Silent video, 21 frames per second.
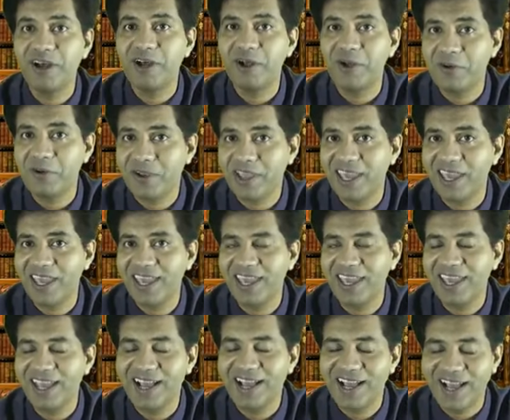
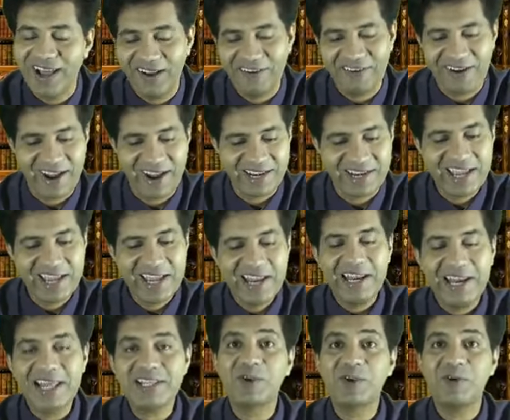Okay, all right,
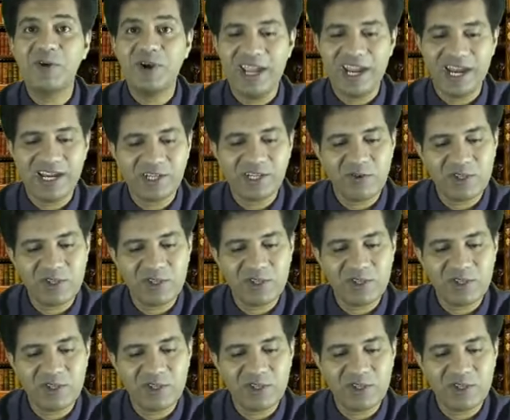let's go ahead.